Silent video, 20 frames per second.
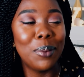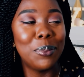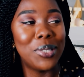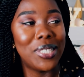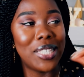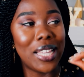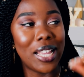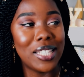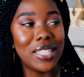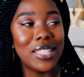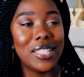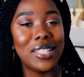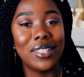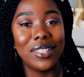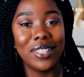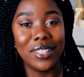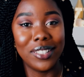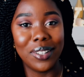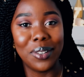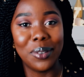
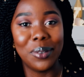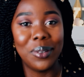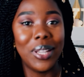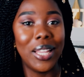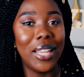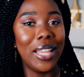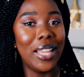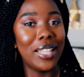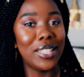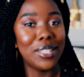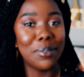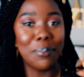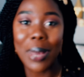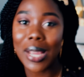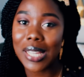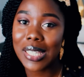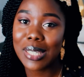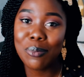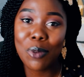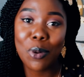potential, you know, the
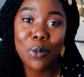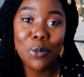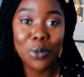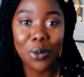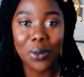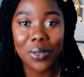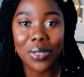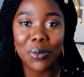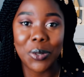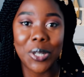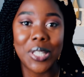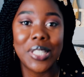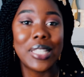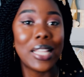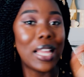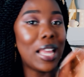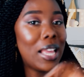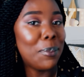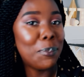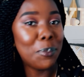maximum growth rate
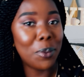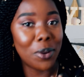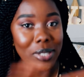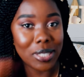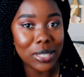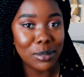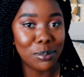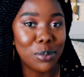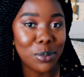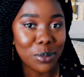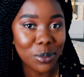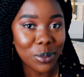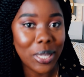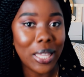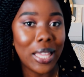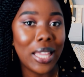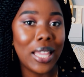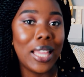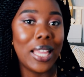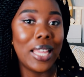possible.
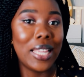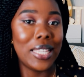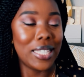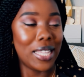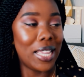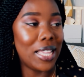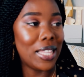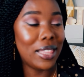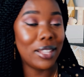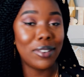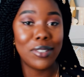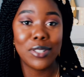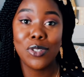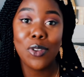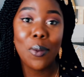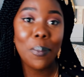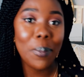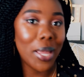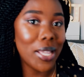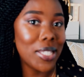Yeah, there is
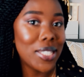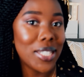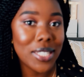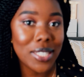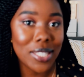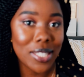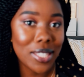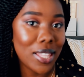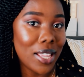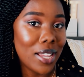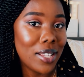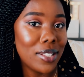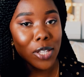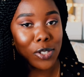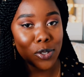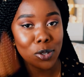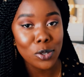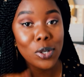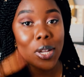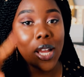no magic to
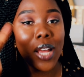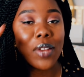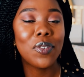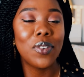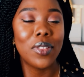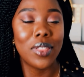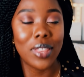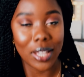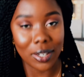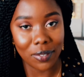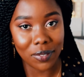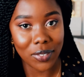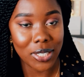that, so look out for that